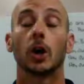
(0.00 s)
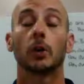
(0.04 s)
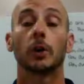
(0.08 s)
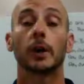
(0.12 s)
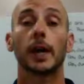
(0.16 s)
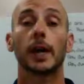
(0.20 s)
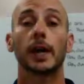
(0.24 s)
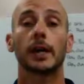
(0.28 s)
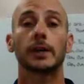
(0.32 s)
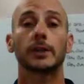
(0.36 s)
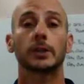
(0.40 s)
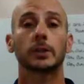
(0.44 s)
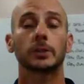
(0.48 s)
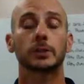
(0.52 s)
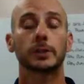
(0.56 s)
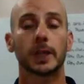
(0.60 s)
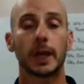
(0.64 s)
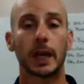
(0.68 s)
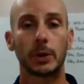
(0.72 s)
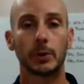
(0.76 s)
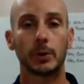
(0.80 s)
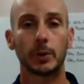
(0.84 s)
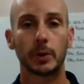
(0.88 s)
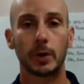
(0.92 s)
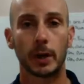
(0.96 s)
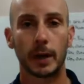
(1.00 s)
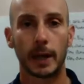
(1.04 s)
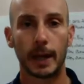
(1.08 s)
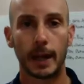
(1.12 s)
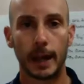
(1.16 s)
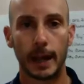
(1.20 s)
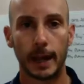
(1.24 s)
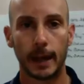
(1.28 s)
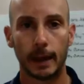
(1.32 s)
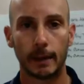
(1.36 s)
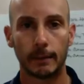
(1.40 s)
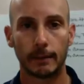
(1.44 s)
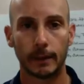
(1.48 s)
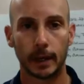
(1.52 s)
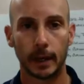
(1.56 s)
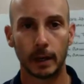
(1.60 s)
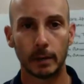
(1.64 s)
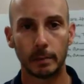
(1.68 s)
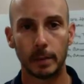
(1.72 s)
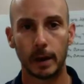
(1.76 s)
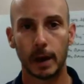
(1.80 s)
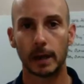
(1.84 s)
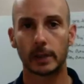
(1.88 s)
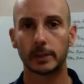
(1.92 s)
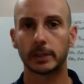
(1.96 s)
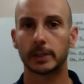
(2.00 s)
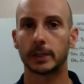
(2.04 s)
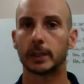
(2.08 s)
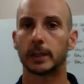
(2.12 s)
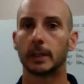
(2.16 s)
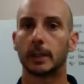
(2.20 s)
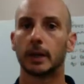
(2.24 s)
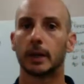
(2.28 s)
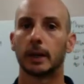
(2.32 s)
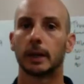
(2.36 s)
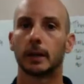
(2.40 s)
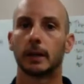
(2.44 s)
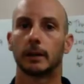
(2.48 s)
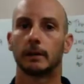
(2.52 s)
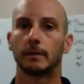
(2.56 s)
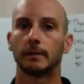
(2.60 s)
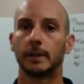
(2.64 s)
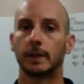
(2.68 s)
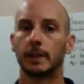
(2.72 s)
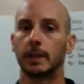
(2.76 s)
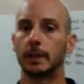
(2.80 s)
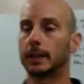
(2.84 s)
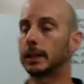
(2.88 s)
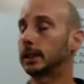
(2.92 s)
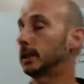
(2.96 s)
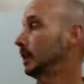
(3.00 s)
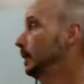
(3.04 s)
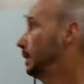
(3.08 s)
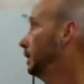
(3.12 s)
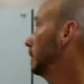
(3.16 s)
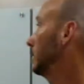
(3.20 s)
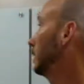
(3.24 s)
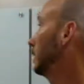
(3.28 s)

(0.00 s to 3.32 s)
Okay, so today we're going to have an unboxing of the